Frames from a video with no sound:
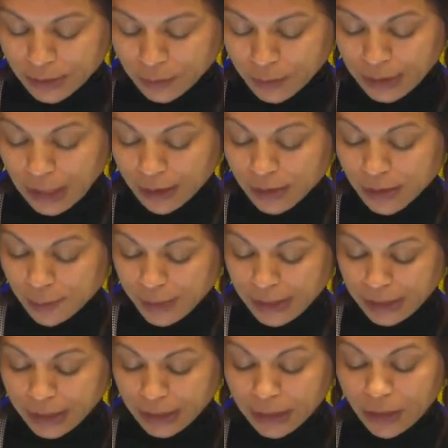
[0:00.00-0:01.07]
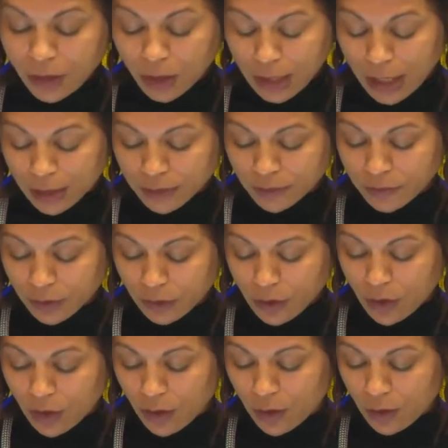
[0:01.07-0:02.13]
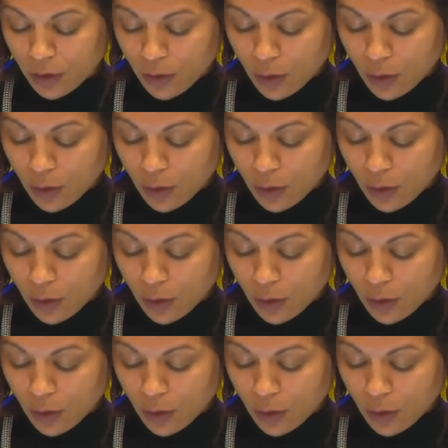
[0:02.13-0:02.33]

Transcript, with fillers: Without speaking, he got out of the car,